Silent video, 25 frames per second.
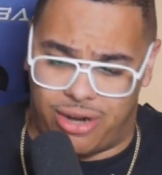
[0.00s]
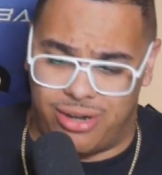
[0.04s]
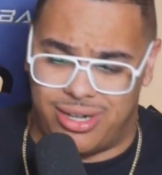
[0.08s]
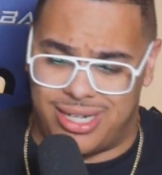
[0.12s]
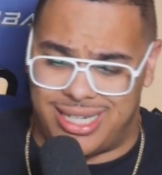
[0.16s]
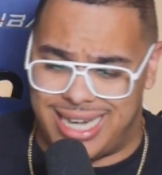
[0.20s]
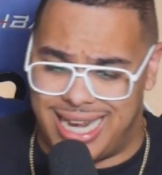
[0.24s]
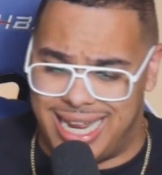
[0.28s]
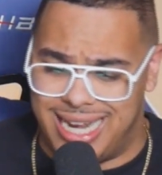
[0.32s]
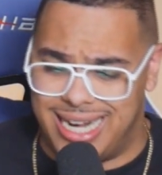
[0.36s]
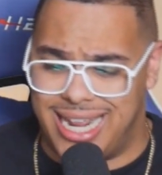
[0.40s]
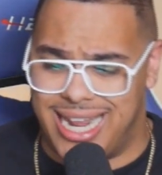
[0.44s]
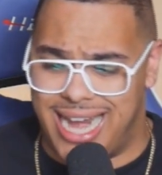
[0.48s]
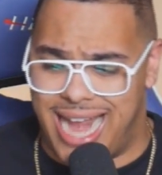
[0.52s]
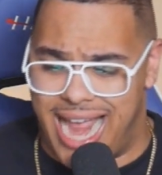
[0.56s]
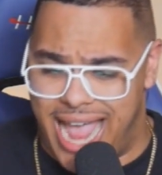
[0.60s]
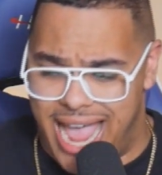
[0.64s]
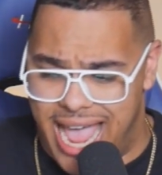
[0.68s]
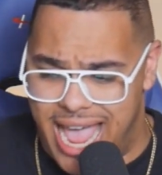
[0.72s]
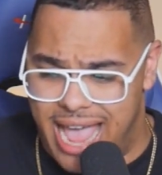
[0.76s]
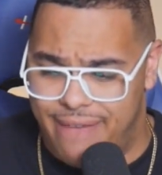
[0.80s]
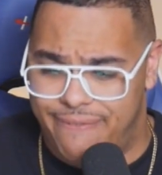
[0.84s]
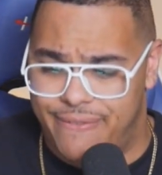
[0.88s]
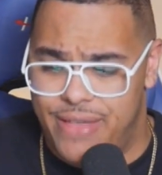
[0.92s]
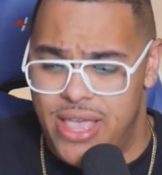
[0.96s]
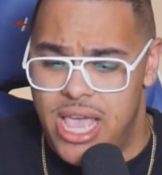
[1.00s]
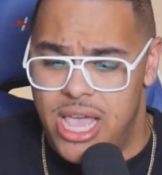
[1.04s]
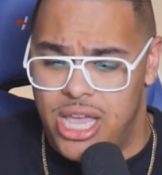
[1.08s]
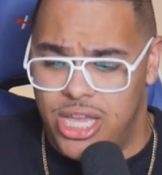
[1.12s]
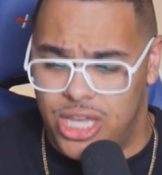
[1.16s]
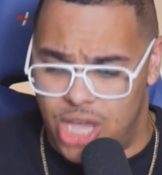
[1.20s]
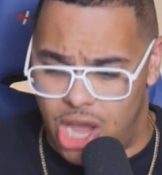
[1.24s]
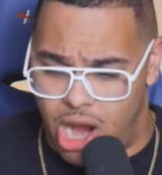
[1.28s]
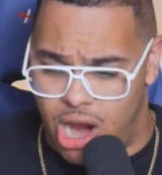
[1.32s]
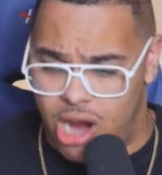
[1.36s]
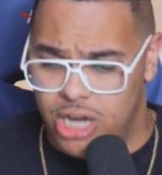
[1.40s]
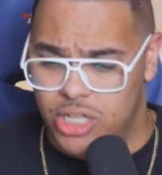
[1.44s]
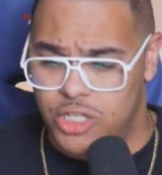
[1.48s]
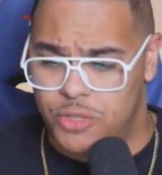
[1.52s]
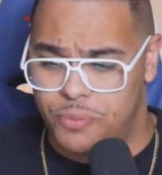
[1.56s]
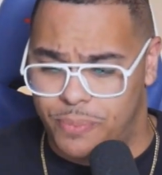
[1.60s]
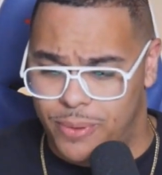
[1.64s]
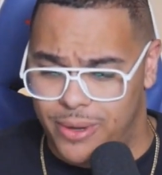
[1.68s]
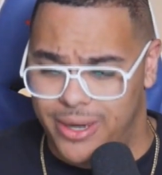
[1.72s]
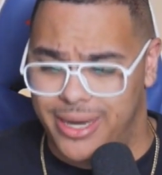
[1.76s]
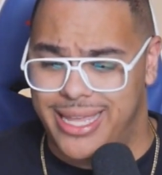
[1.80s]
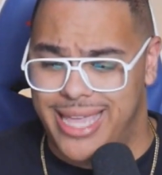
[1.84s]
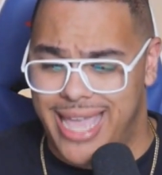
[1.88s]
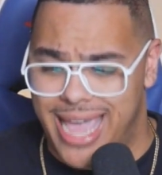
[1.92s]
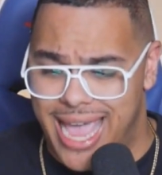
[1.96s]
13.5 yards
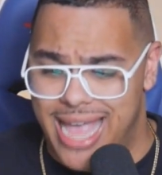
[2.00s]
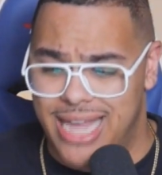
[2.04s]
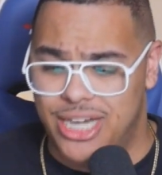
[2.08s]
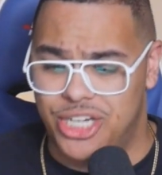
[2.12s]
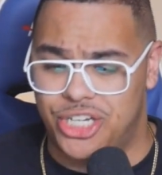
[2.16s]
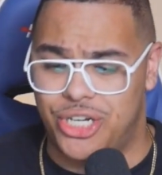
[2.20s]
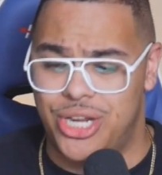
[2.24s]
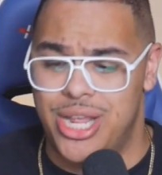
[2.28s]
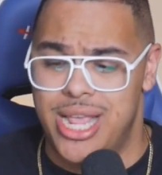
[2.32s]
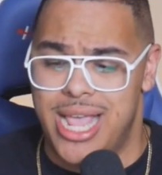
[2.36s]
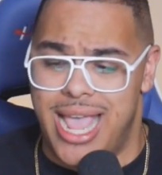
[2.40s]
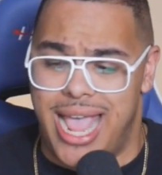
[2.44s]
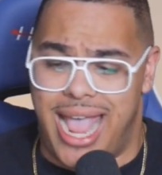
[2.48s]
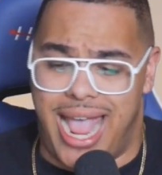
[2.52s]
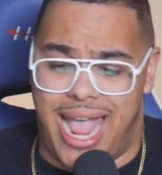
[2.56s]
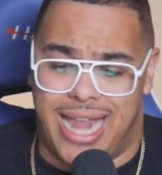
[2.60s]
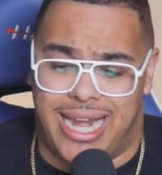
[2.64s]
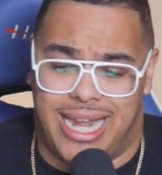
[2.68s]
per catch.